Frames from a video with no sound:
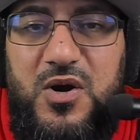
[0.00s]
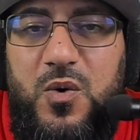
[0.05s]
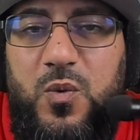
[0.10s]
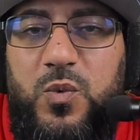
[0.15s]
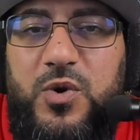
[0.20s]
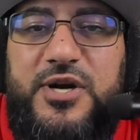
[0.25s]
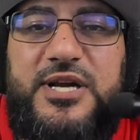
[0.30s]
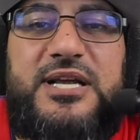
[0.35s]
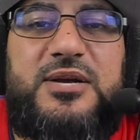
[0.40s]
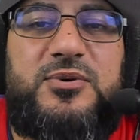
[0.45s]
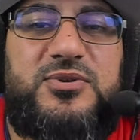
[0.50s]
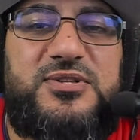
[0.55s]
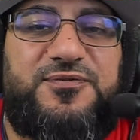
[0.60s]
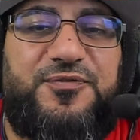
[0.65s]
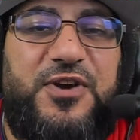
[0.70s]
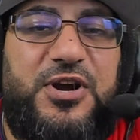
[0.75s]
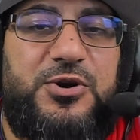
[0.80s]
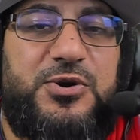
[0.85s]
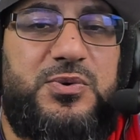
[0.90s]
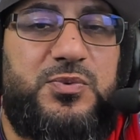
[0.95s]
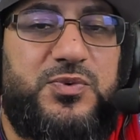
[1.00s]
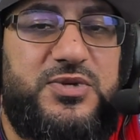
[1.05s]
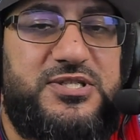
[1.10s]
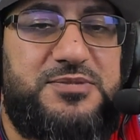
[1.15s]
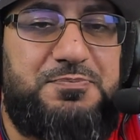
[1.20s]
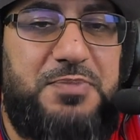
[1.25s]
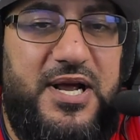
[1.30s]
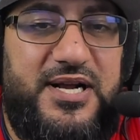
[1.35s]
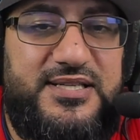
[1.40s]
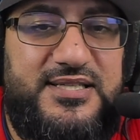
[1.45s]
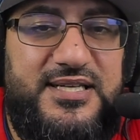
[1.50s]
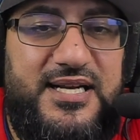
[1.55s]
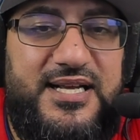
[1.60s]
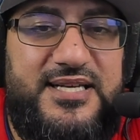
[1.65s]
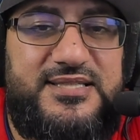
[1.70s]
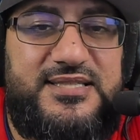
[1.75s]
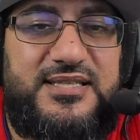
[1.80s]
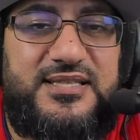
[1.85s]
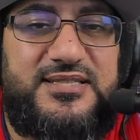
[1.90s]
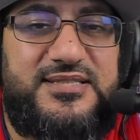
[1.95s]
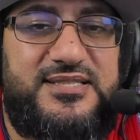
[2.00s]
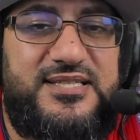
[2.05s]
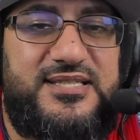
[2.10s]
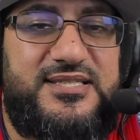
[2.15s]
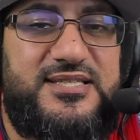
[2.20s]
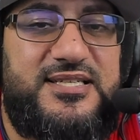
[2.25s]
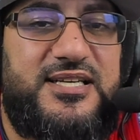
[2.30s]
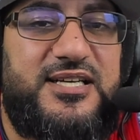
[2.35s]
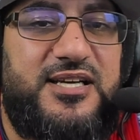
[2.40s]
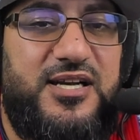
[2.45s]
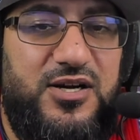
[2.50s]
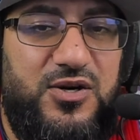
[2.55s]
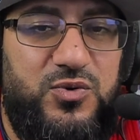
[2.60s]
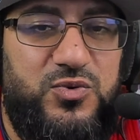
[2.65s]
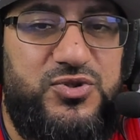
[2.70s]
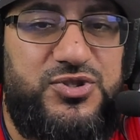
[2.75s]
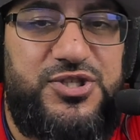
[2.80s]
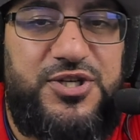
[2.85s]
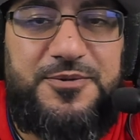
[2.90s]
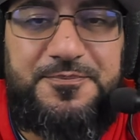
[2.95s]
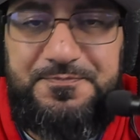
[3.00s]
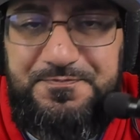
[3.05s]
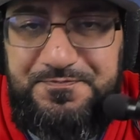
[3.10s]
where he was very respected as an assistant coach.